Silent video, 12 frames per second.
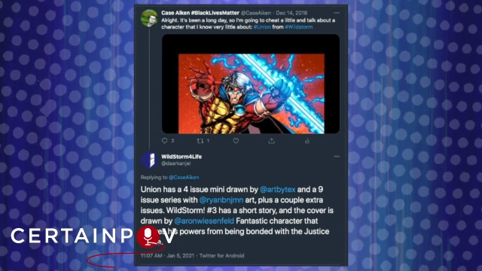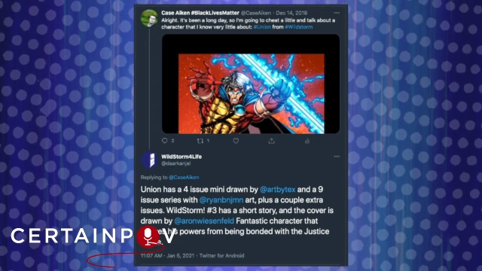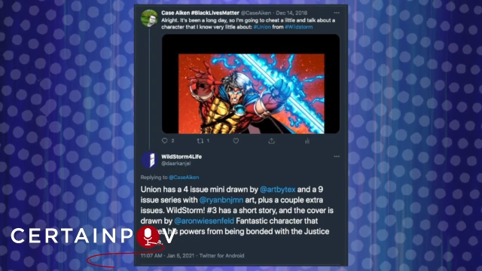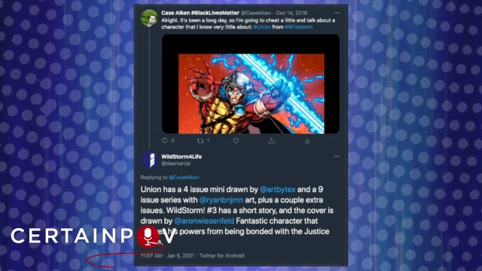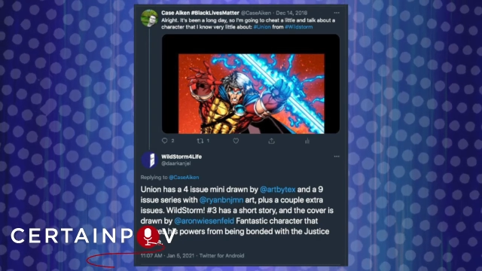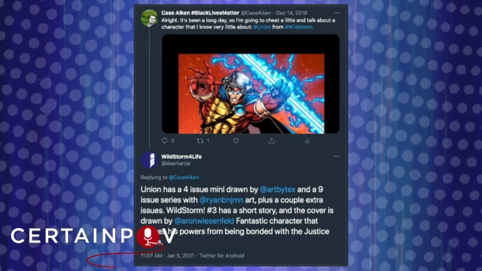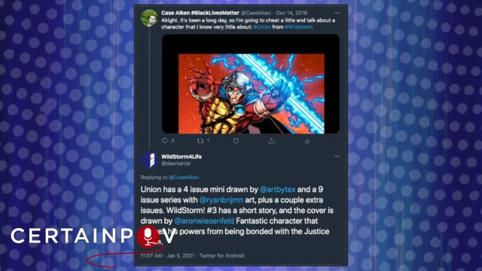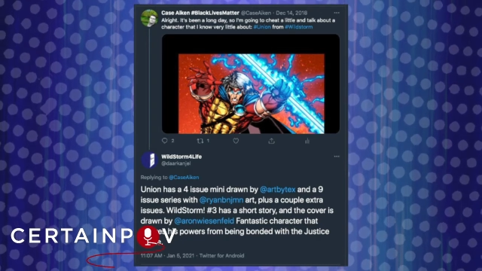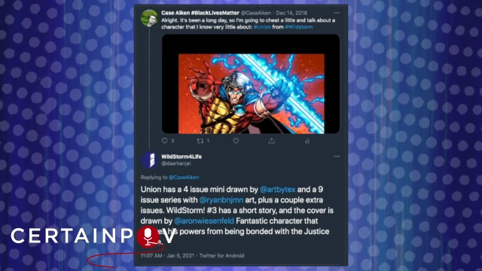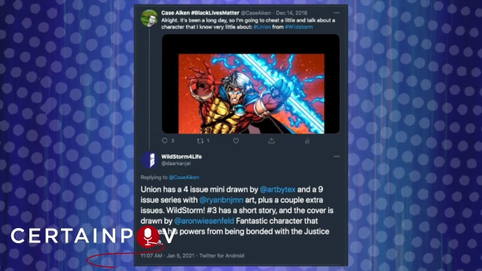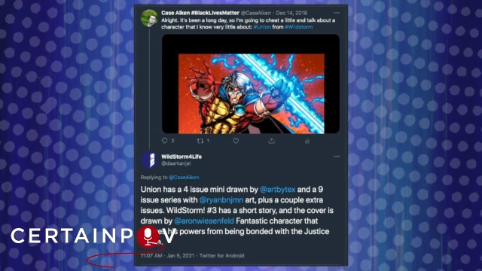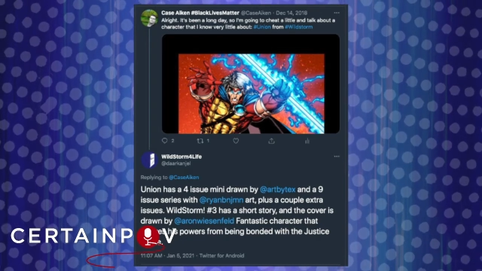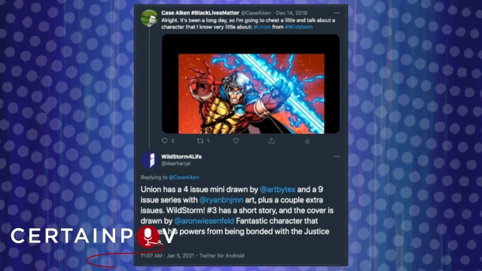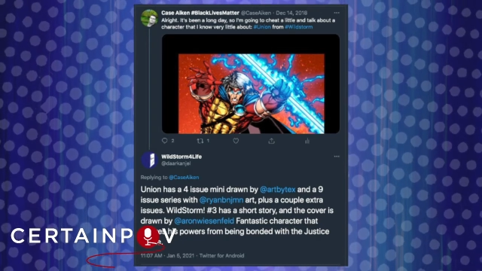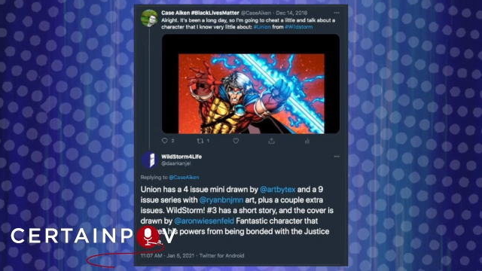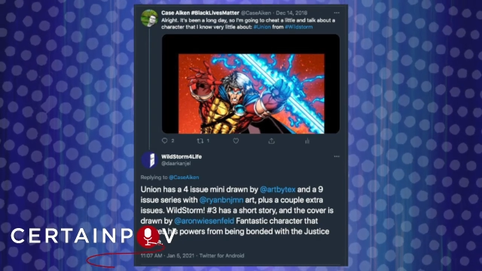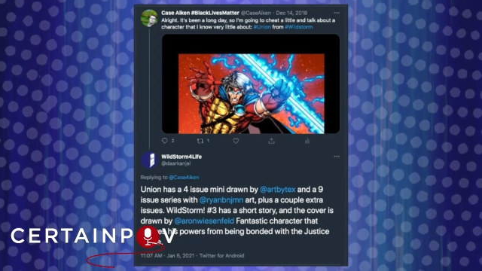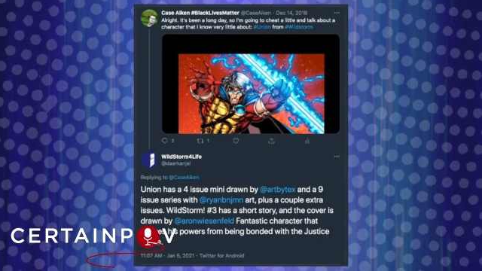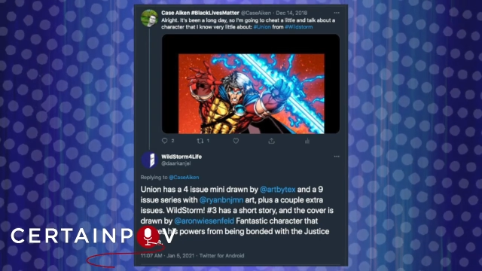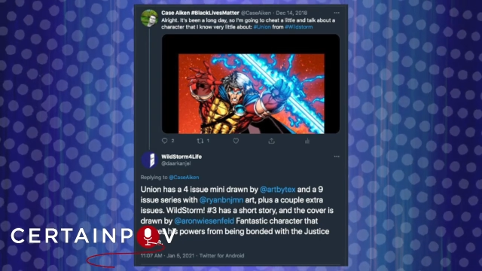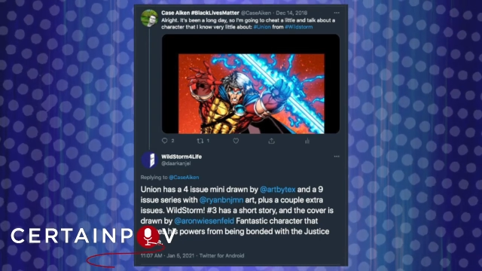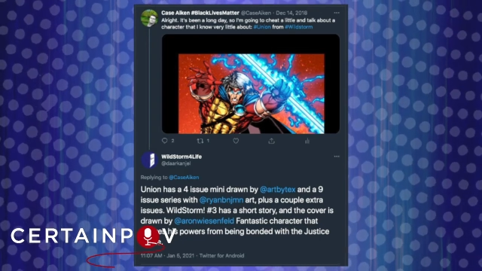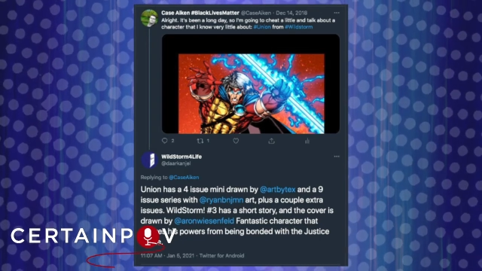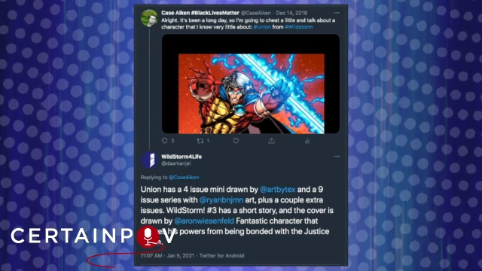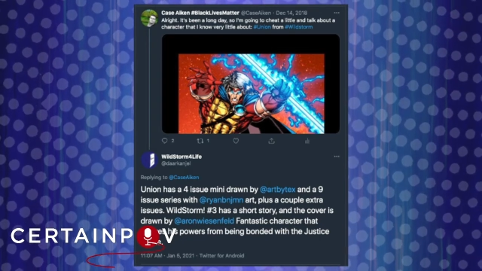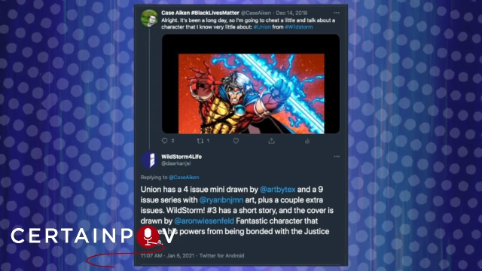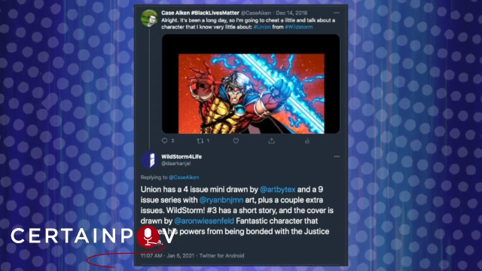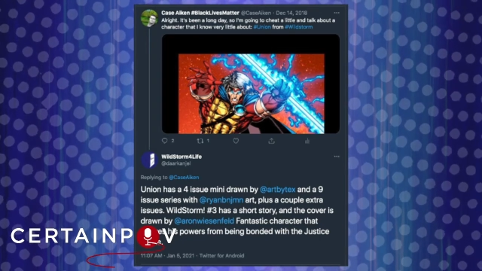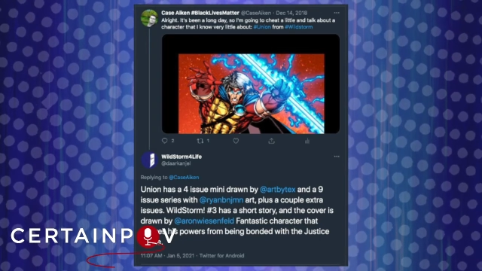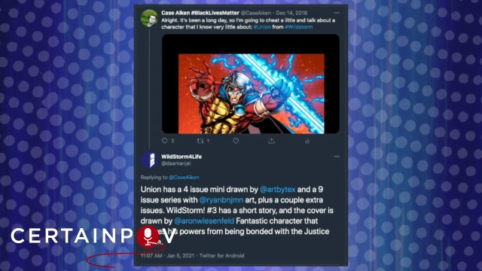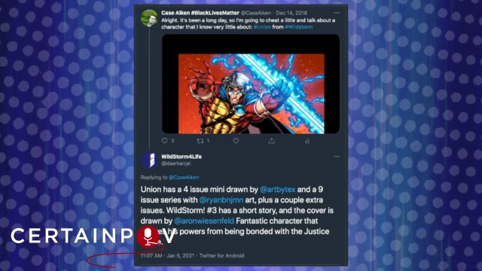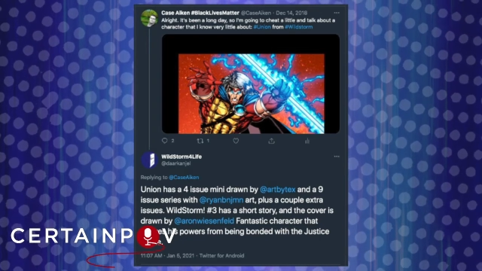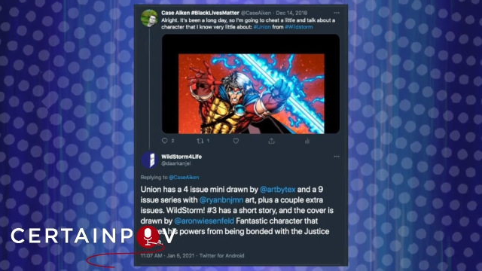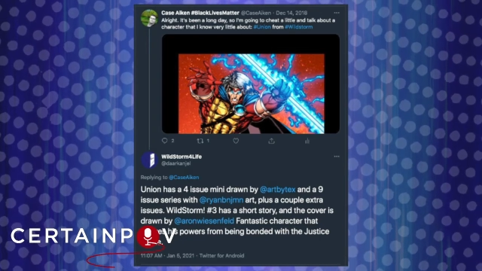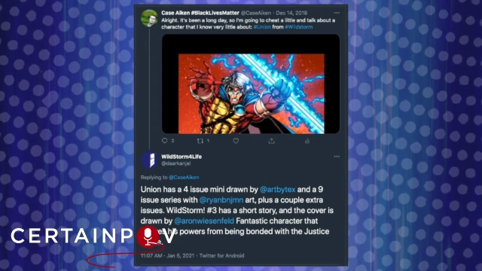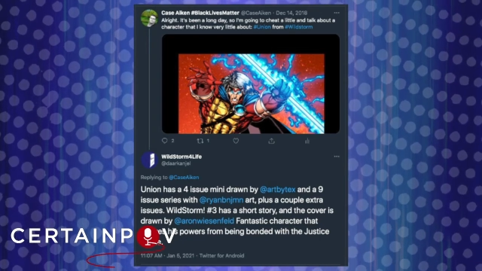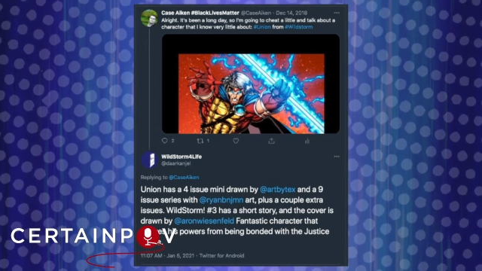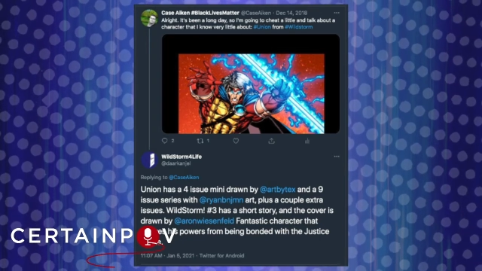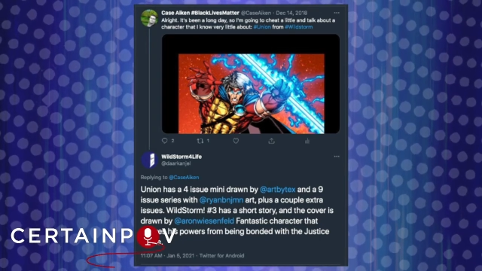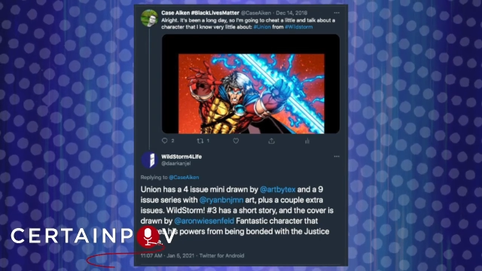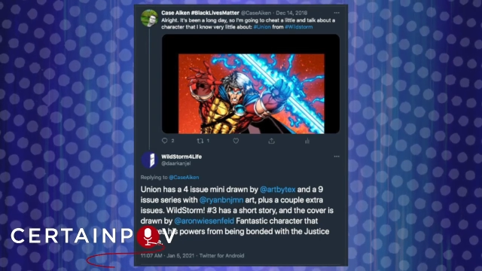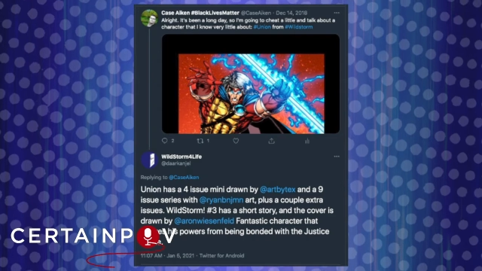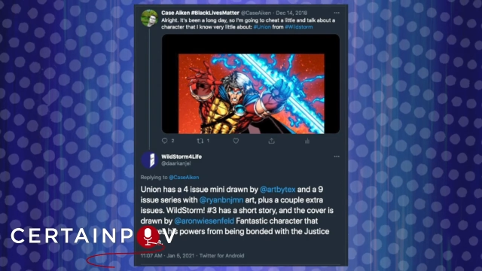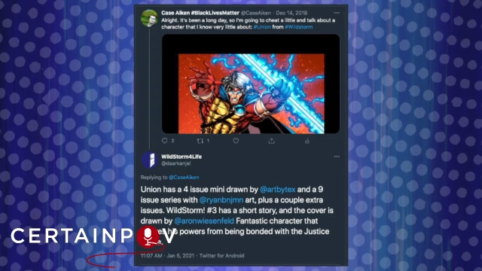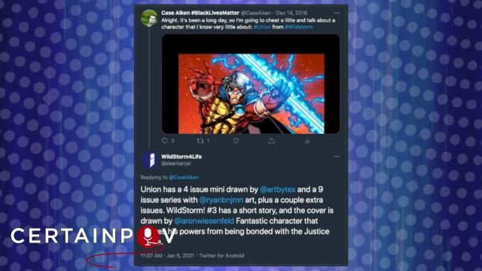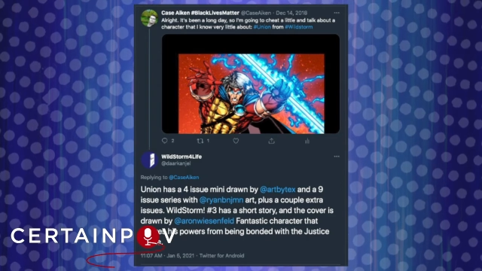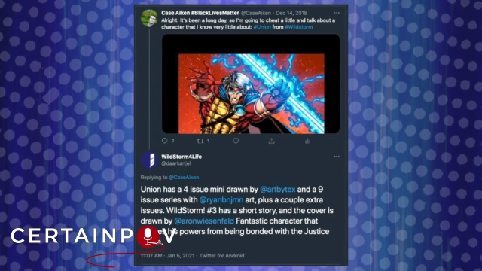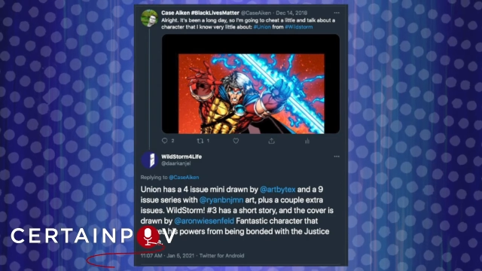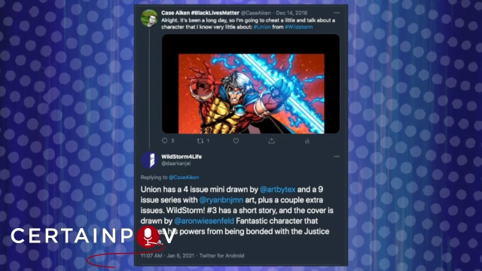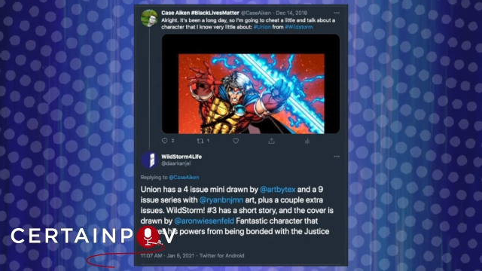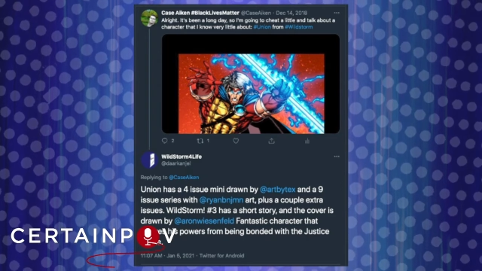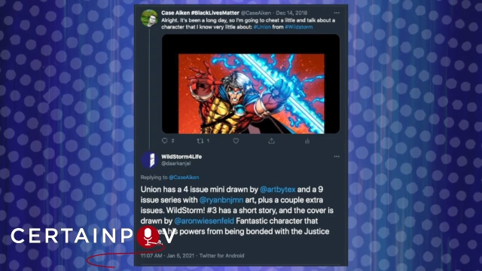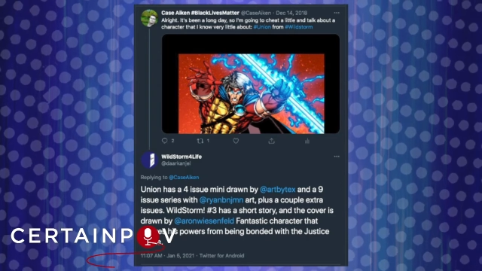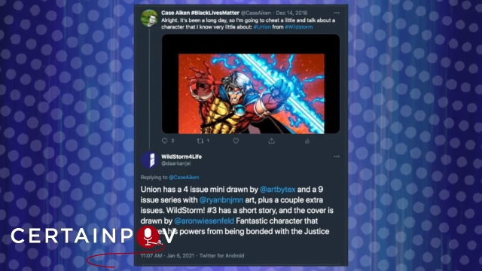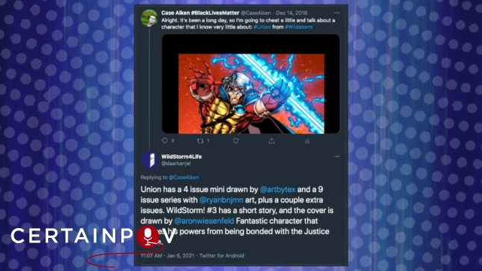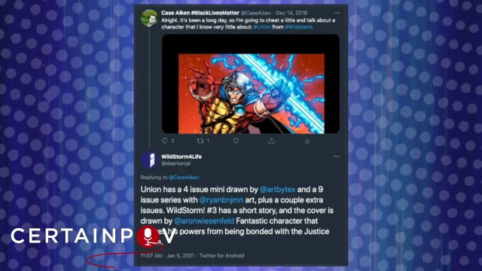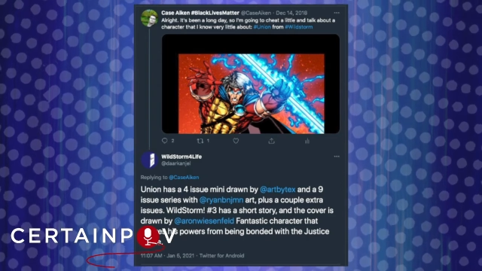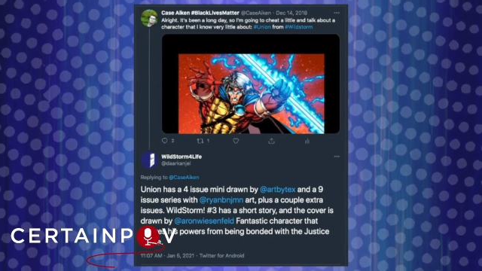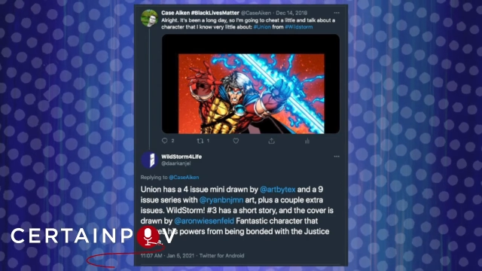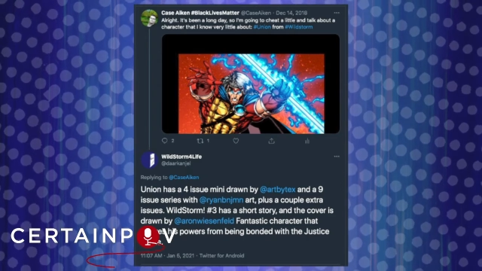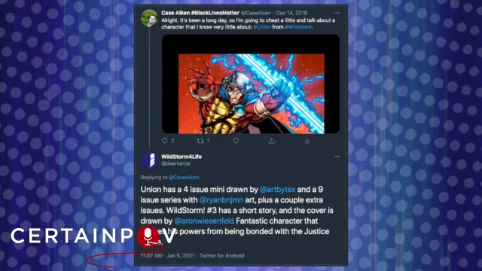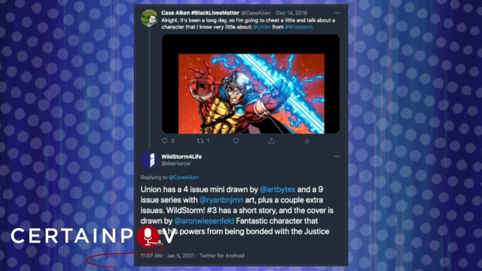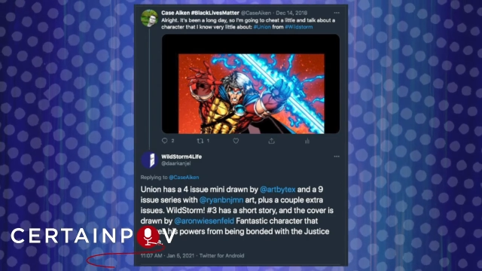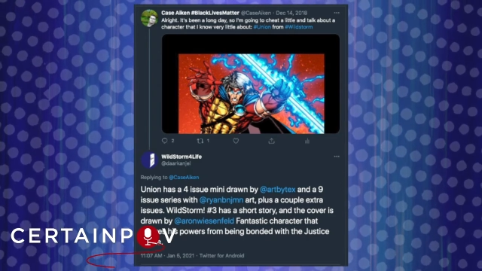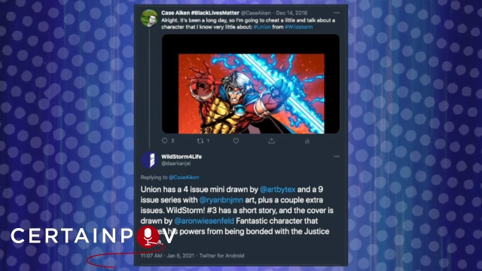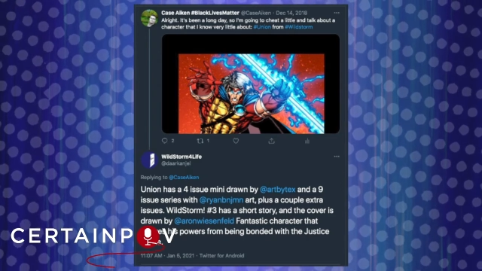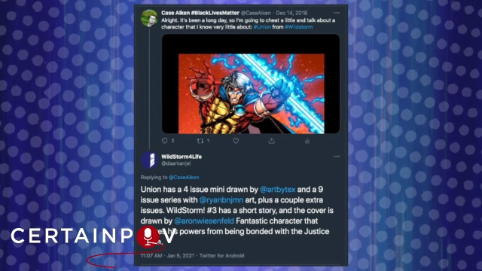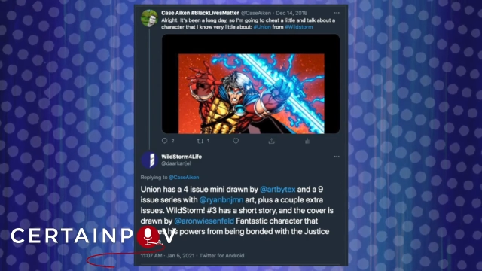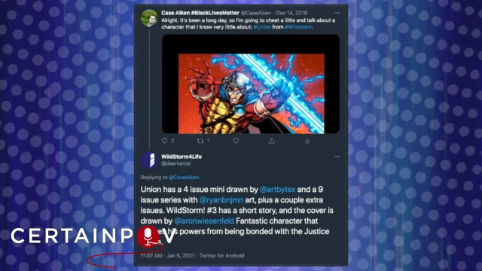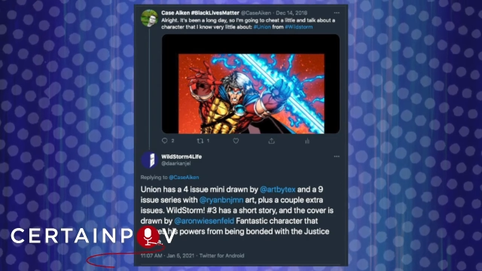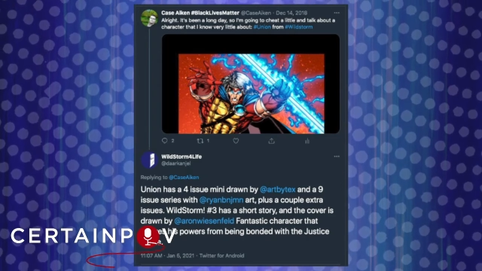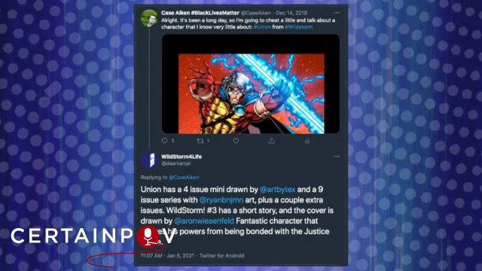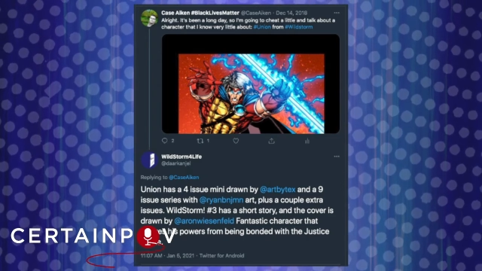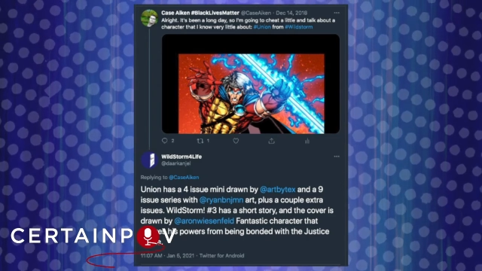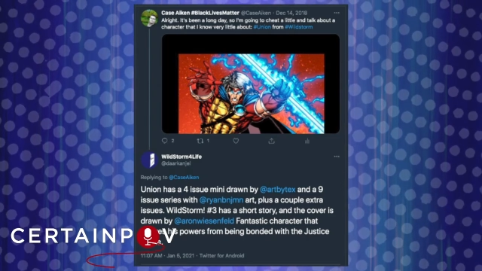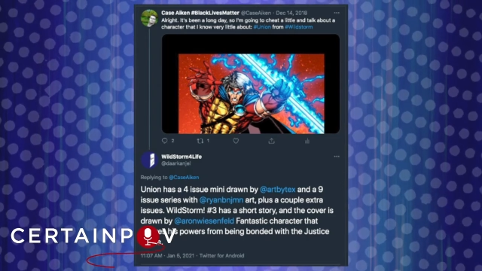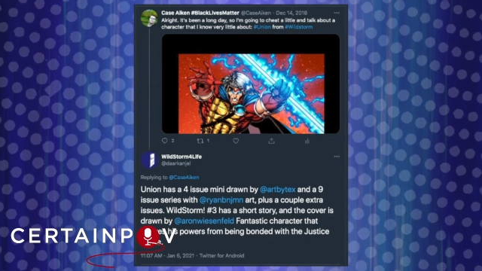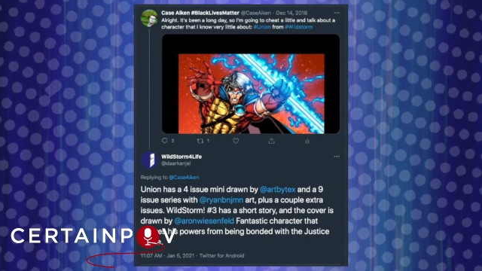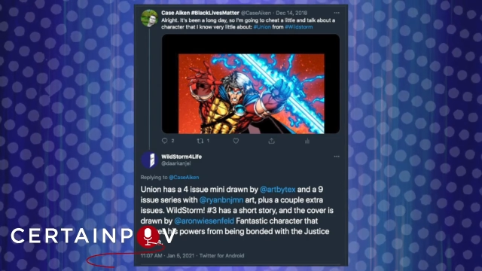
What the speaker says: No face is visible, so there are no lips to read.